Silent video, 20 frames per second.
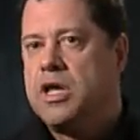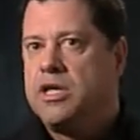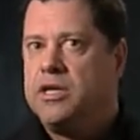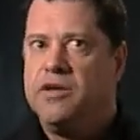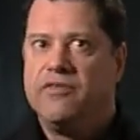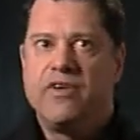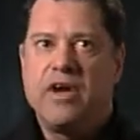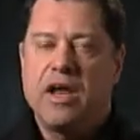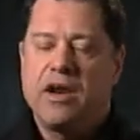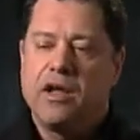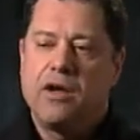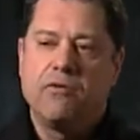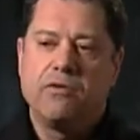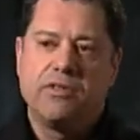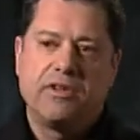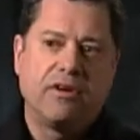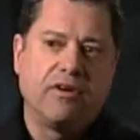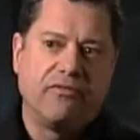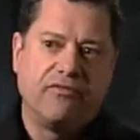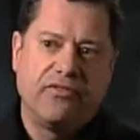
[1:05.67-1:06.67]
You've got to go
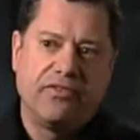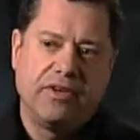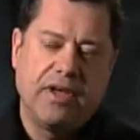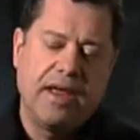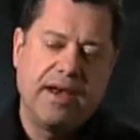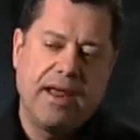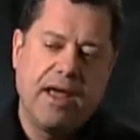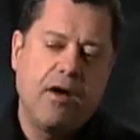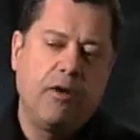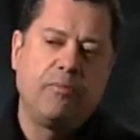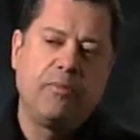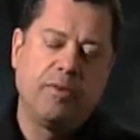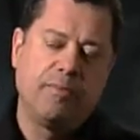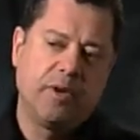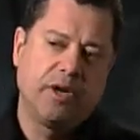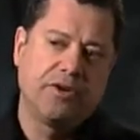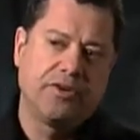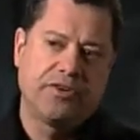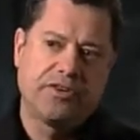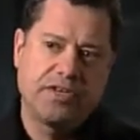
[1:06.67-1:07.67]
in there and help
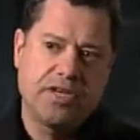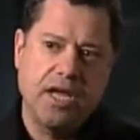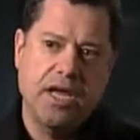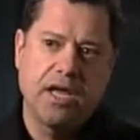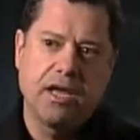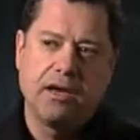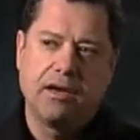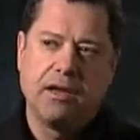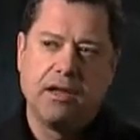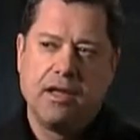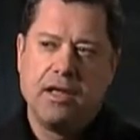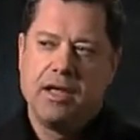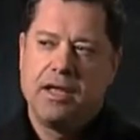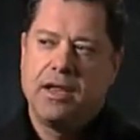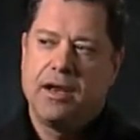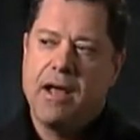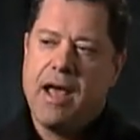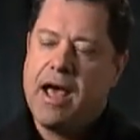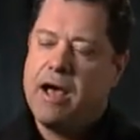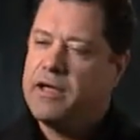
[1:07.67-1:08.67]
them understand,
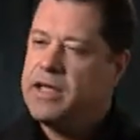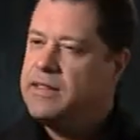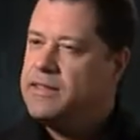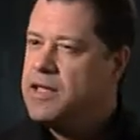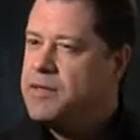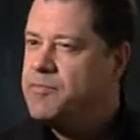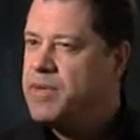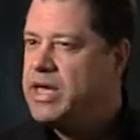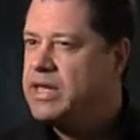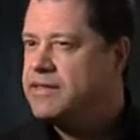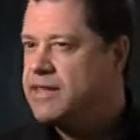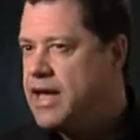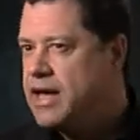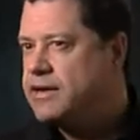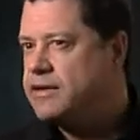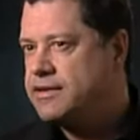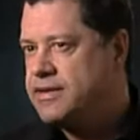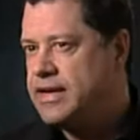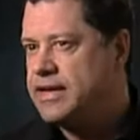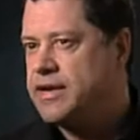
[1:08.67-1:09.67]
how can they make
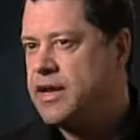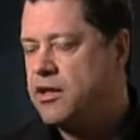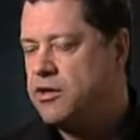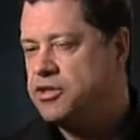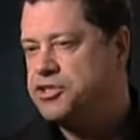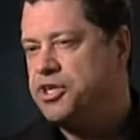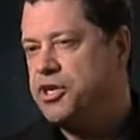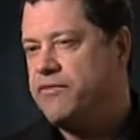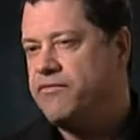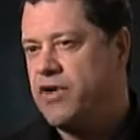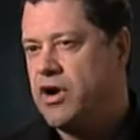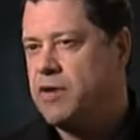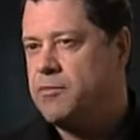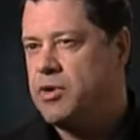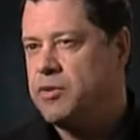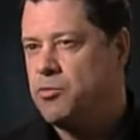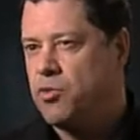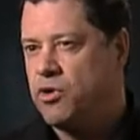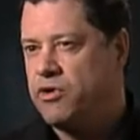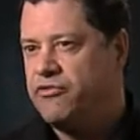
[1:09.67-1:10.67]
that technology
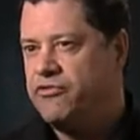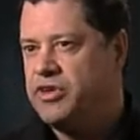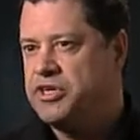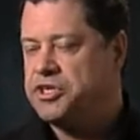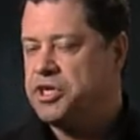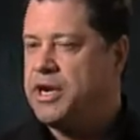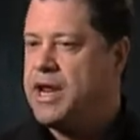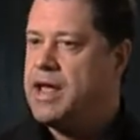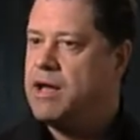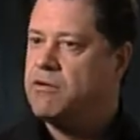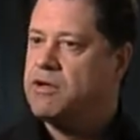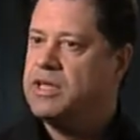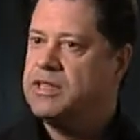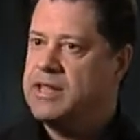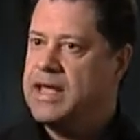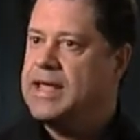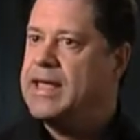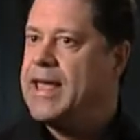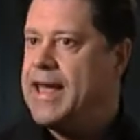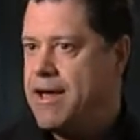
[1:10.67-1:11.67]
environment more efficient? How can
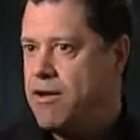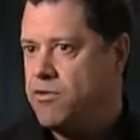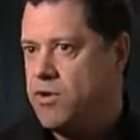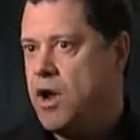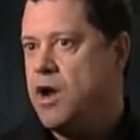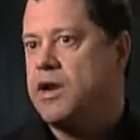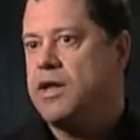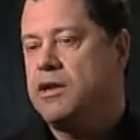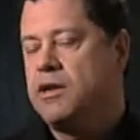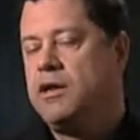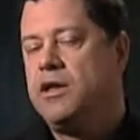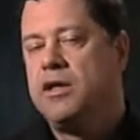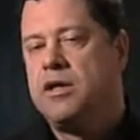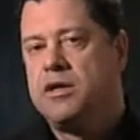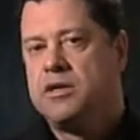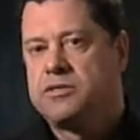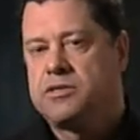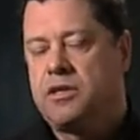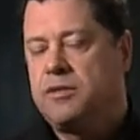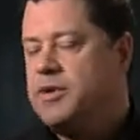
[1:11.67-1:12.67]
they count on it?
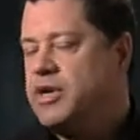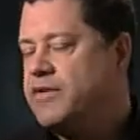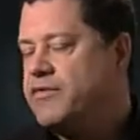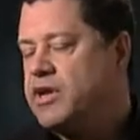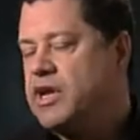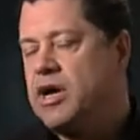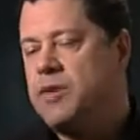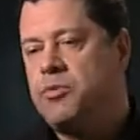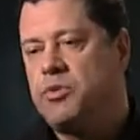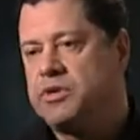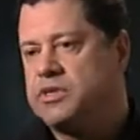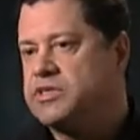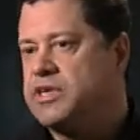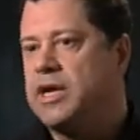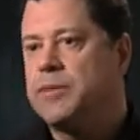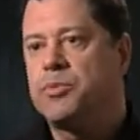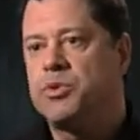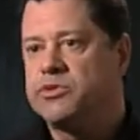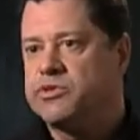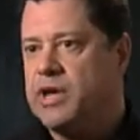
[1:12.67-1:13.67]
So let me give you a couple
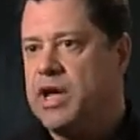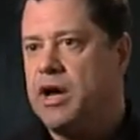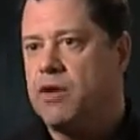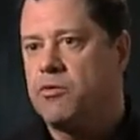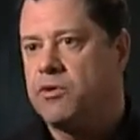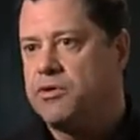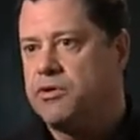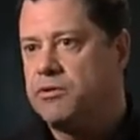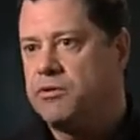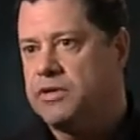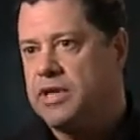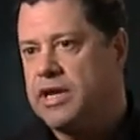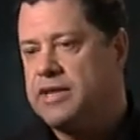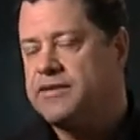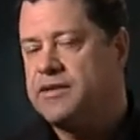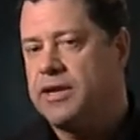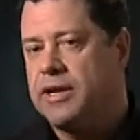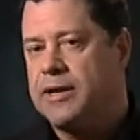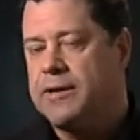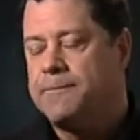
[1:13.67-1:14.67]
examples of how we're doing
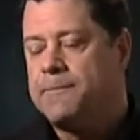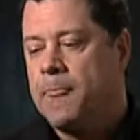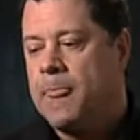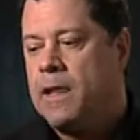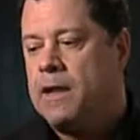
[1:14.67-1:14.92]
that today.